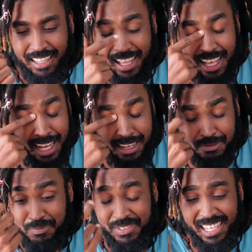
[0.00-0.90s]

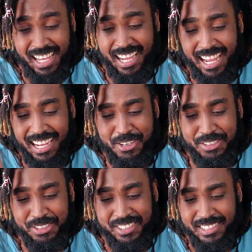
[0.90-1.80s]
yeah, I don't
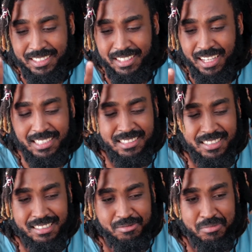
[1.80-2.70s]
know. It's
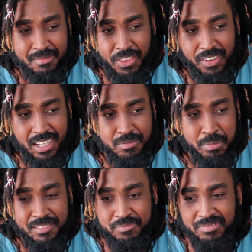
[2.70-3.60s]

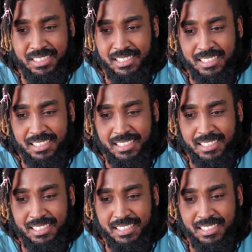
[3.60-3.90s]
been